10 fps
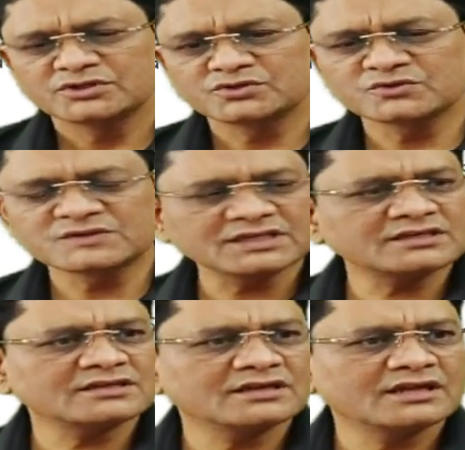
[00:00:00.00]
to
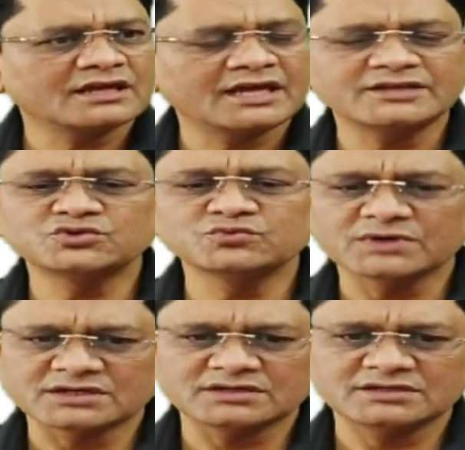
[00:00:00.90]
sit and to
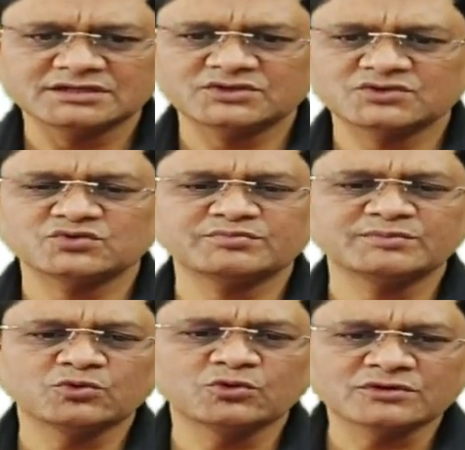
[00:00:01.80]
work in Supreme
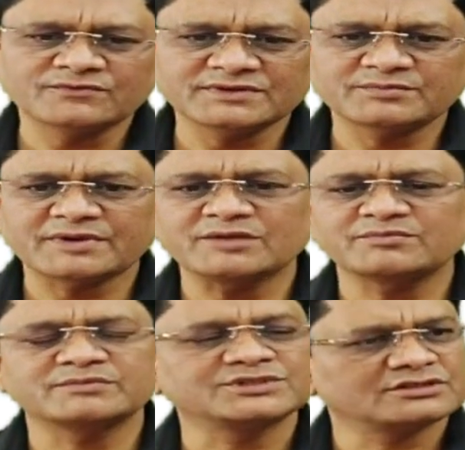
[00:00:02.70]
Court with prior
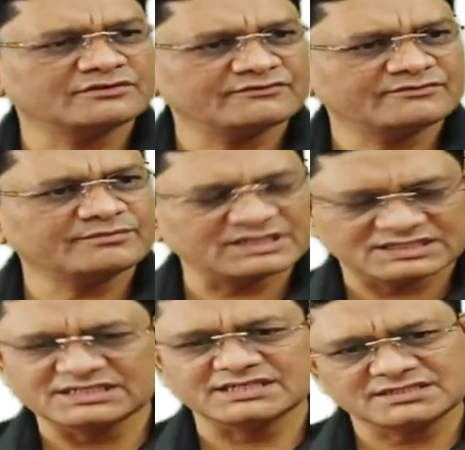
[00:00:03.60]
permission of
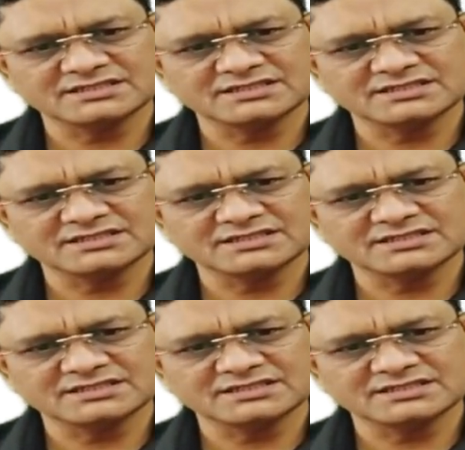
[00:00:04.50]
President.